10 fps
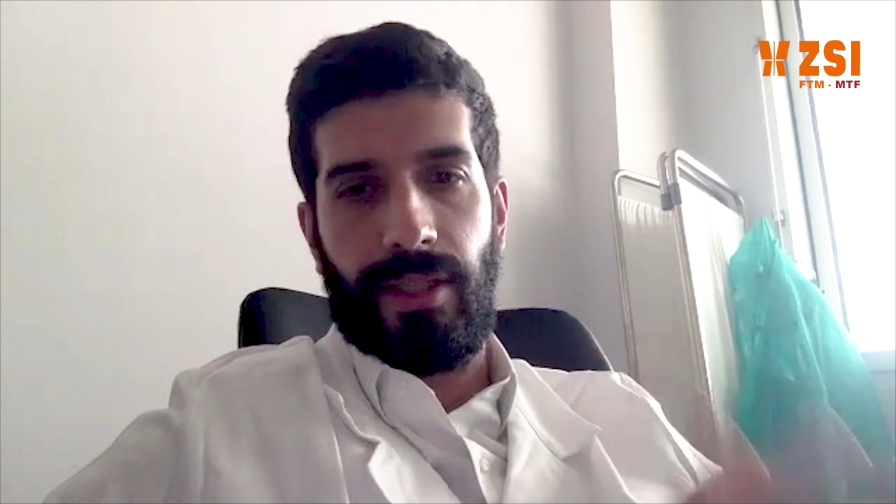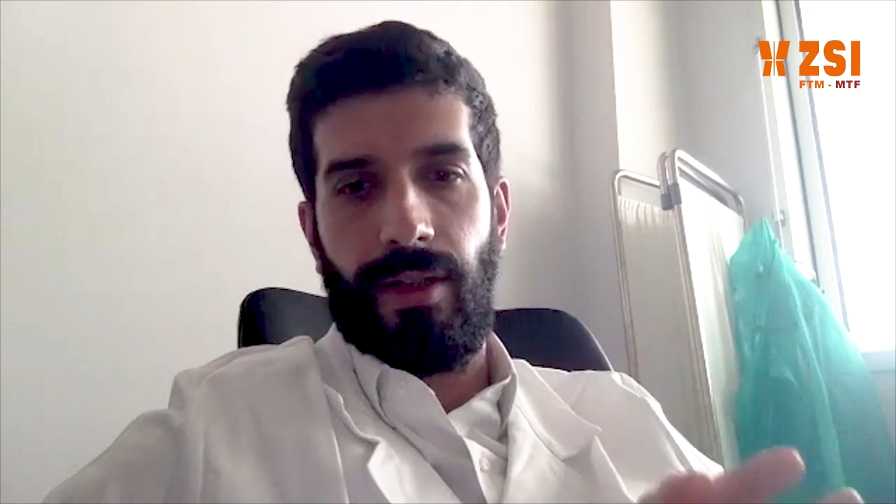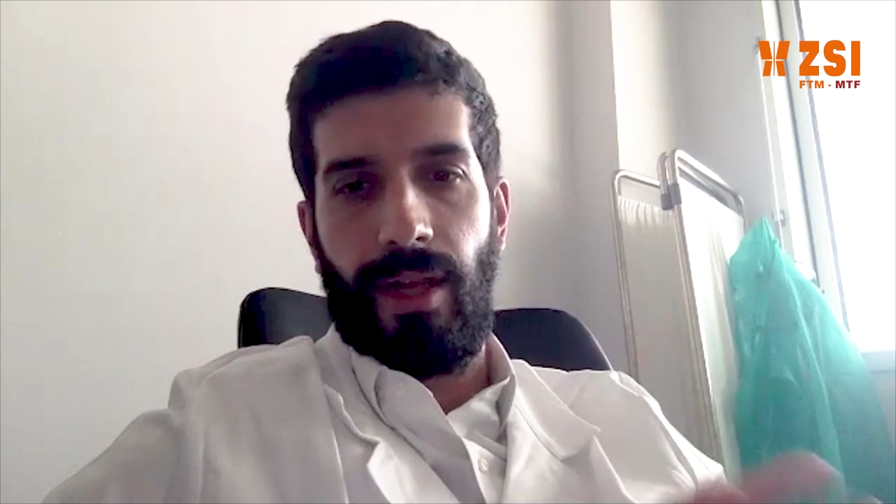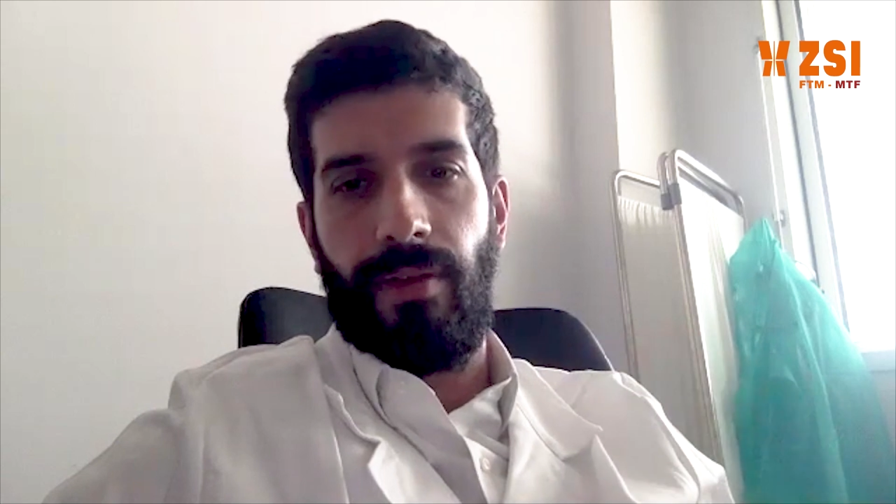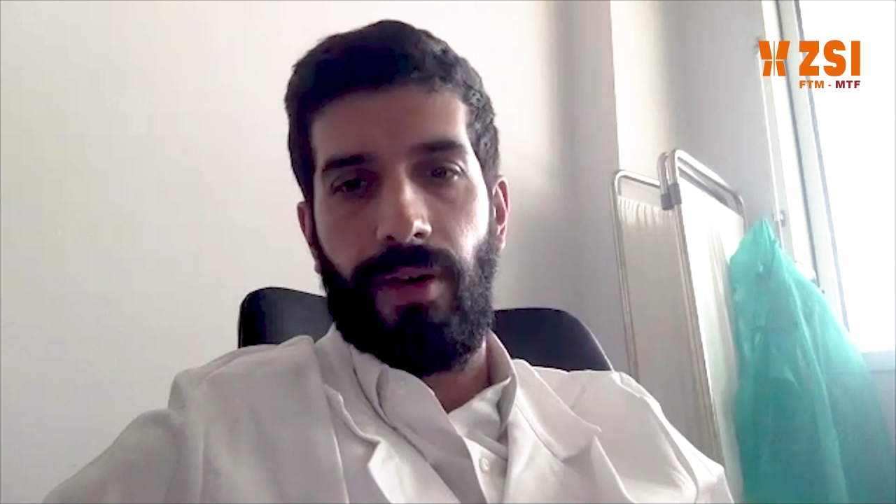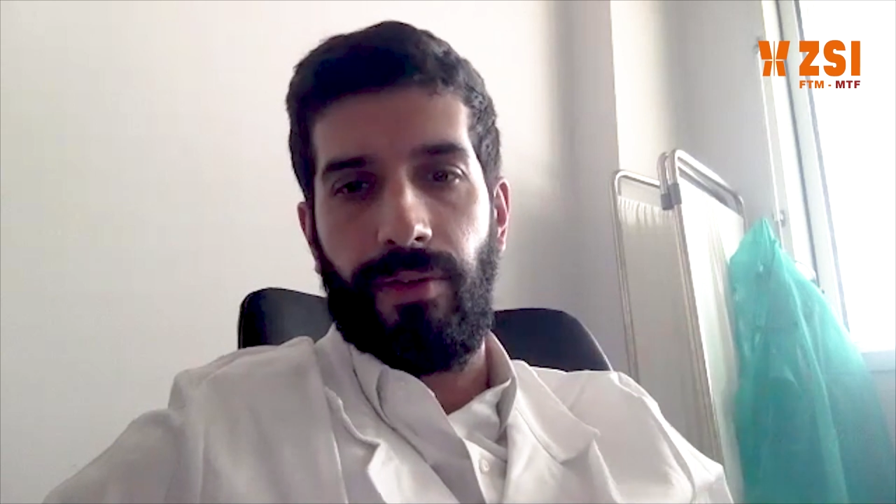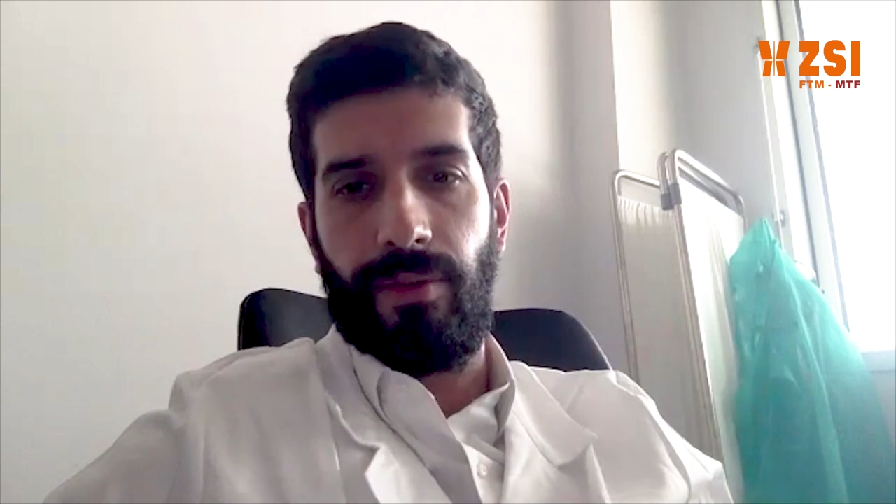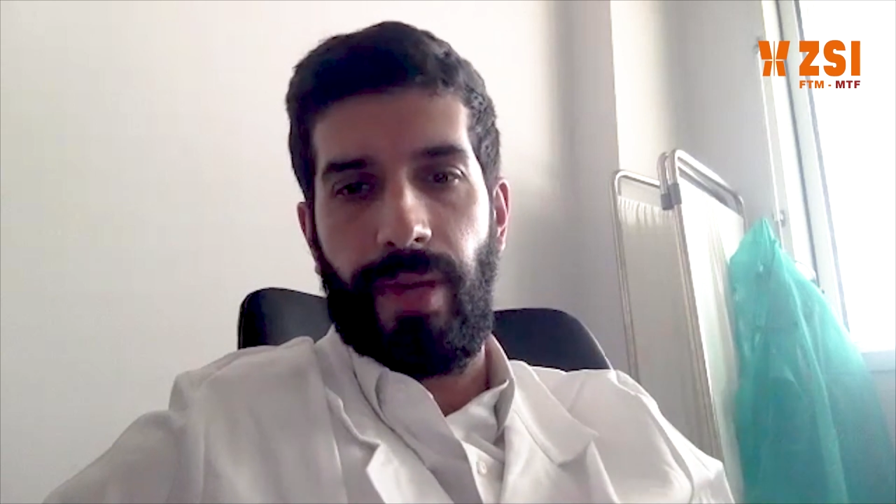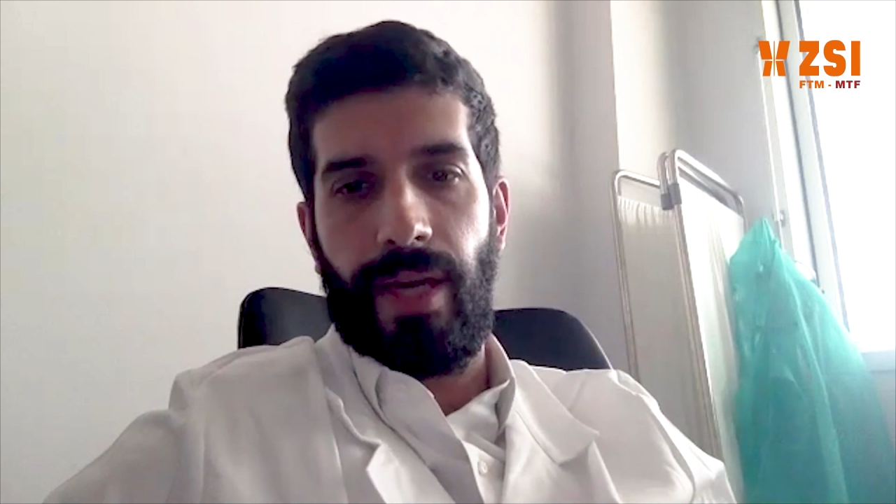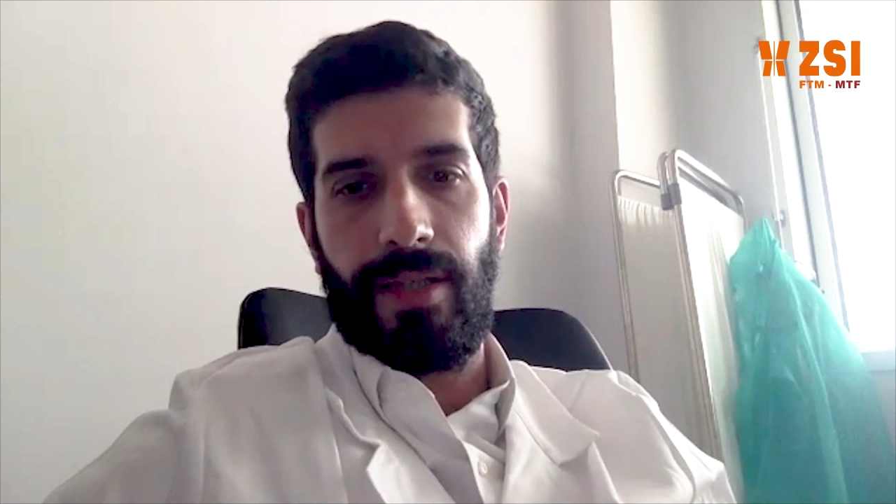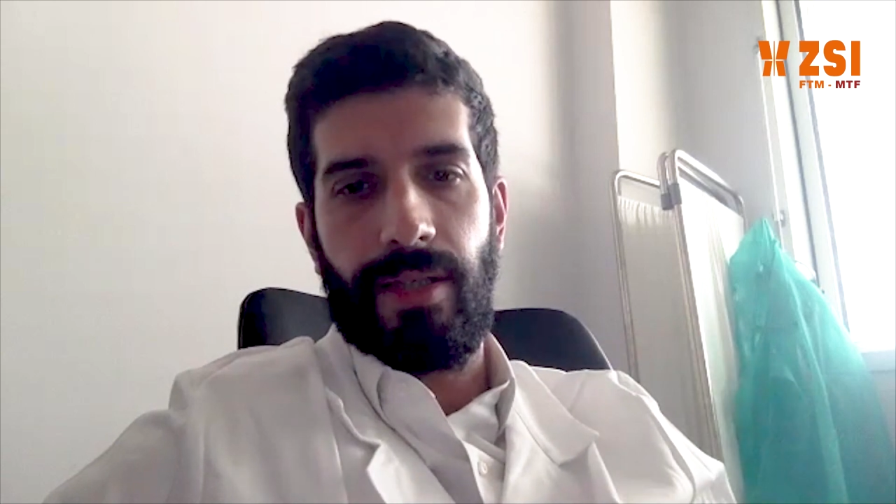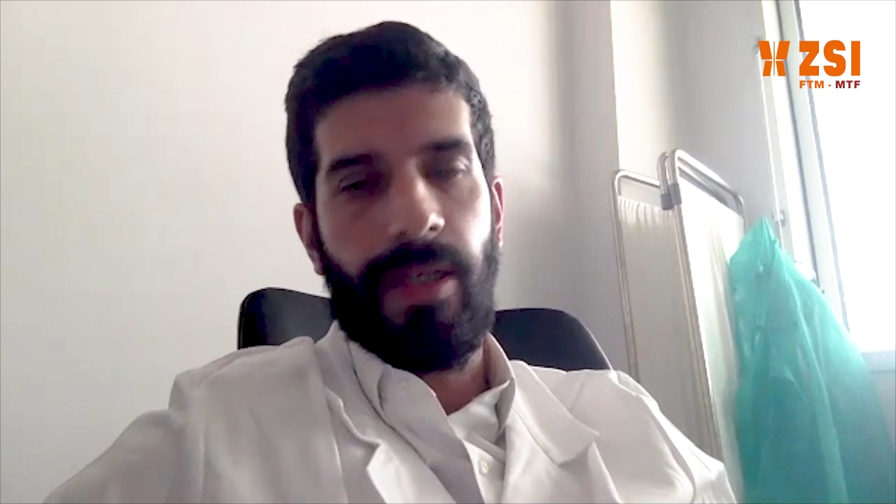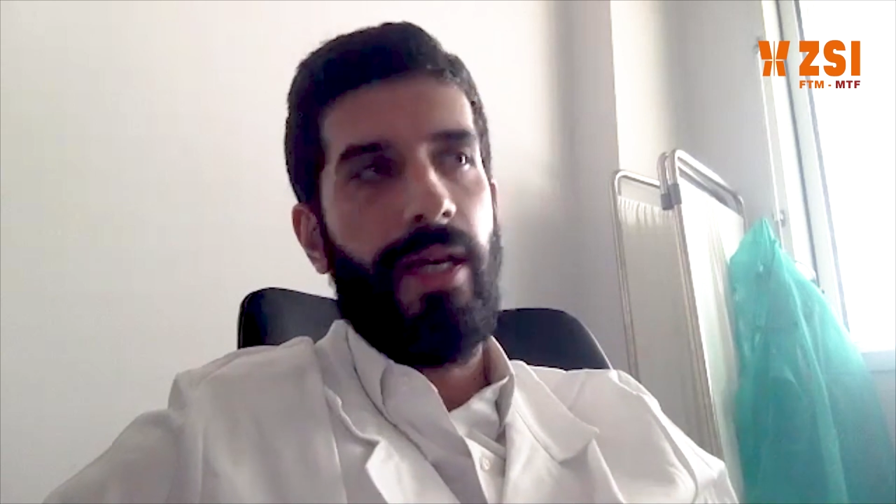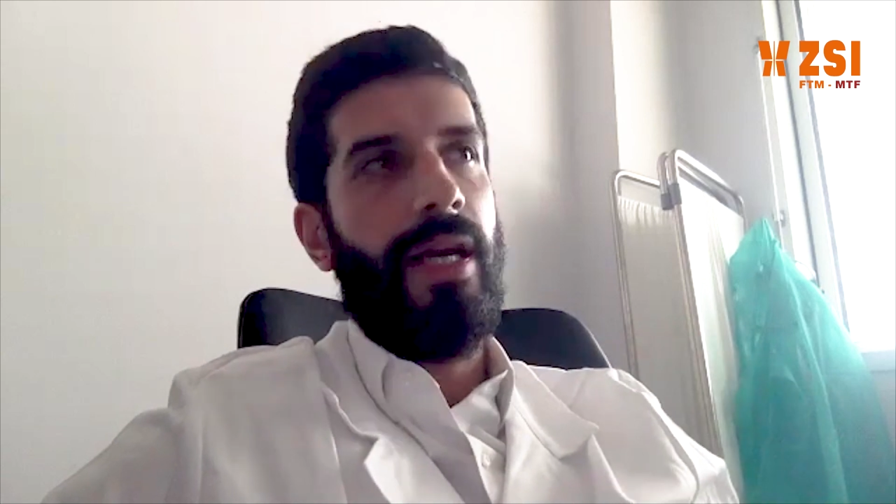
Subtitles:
at the level of the base.